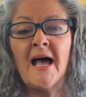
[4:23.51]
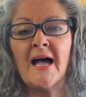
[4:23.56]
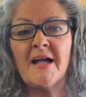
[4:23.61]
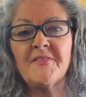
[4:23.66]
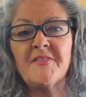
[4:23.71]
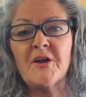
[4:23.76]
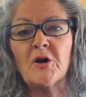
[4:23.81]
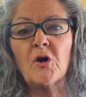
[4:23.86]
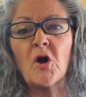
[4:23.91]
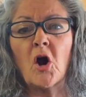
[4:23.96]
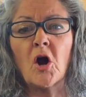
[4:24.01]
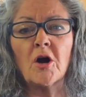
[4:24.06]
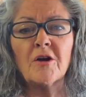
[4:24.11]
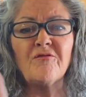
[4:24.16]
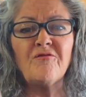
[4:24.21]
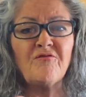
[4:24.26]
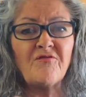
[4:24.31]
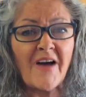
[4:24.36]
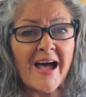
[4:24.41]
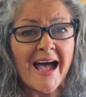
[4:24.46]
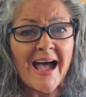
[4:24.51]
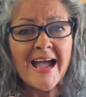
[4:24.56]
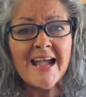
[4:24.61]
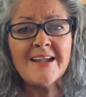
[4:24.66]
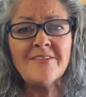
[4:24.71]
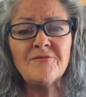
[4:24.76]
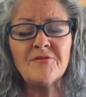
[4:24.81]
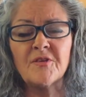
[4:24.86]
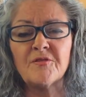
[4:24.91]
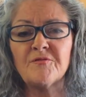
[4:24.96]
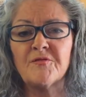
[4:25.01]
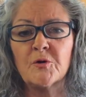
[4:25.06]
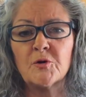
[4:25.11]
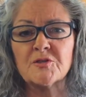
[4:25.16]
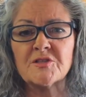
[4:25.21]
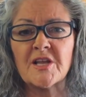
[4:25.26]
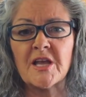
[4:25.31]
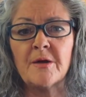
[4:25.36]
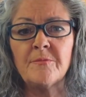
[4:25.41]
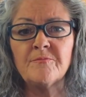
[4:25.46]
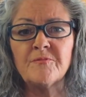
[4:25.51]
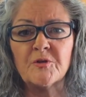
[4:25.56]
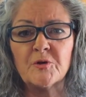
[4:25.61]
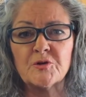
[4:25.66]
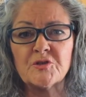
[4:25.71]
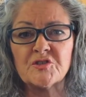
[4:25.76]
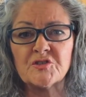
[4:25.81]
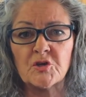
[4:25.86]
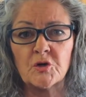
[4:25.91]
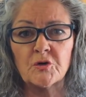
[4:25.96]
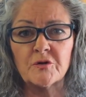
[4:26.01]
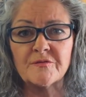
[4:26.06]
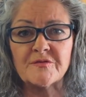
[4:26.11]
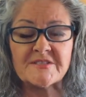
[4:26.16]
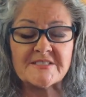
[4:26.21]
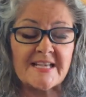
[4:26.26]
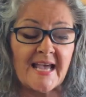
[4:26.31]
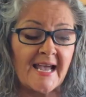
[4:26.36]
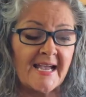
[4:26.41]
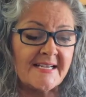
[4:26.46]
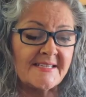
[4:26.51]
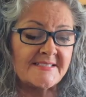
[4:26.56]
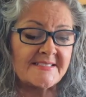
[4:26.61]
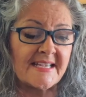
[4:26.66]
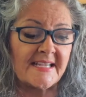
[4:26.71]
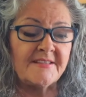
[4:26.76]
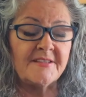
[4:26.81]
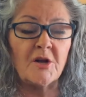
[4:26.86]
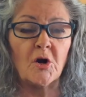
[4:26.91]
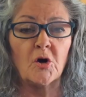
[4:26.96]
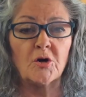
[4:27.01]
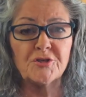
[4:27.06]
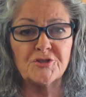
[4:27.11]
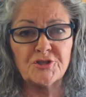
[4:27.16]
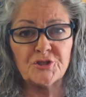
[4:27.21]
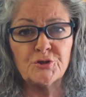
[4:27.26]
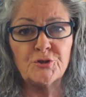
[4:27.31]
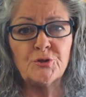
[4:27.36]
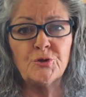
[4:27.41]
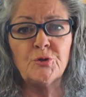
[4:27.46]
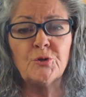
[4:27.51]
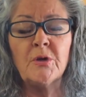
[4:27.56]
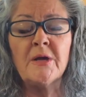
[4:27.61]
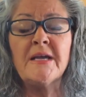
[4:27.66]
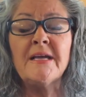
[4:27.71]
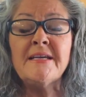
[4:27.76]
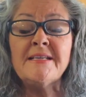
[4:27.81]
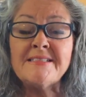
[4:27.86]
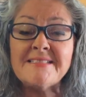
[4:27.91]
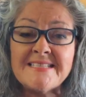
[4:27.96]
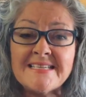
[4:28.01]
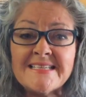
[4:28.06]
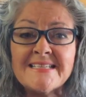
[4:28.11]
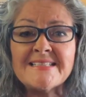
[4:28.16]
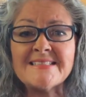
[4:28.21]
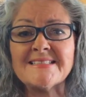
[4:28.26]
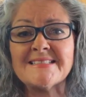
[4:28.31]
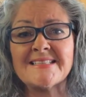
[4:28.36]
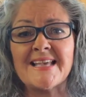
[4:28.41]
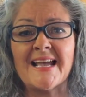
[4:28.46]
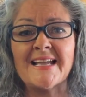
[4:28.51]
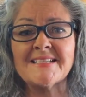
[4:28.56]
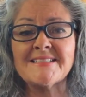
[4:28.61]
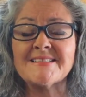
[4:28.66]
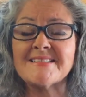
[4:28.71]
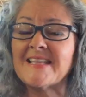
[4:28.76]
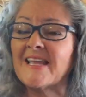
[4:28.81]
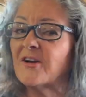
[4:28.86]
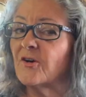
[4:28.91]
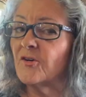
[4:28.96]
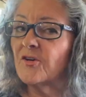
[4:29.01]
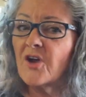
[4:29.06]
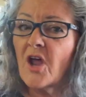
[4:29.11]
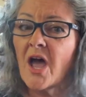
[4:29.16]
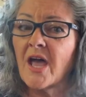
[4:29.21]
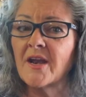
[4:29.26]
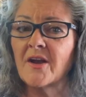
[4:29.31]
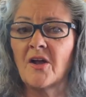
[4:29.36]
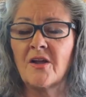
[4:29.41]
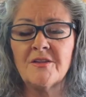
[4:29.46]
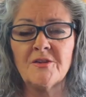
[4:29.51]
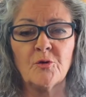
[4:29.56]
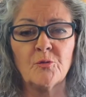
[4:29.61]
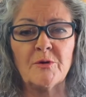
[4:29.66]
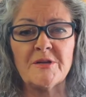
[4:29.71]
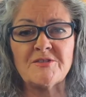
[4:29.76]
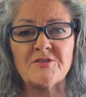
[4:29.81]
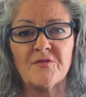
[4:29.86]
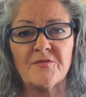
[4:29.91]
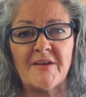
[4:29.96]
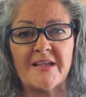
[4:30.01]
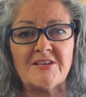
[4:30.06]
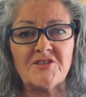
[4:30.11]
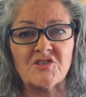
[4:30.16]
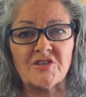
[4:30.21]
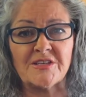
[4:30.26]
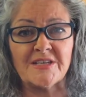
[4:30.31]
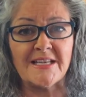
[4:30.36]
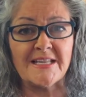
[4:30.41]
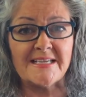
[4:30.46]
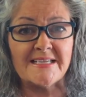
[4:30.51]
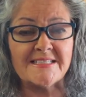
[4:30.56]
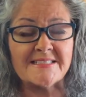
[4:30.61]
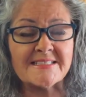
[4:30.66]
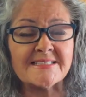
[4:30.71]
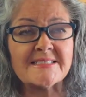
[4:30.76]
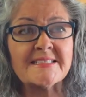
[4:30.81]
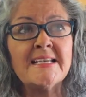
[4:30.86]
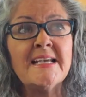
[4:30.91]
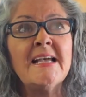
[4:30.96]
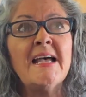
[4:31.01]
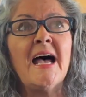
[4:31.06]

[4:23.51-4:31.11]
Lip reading: There are 5 first come first serve sites, and there are 2 tent sites that are not on the reservation list.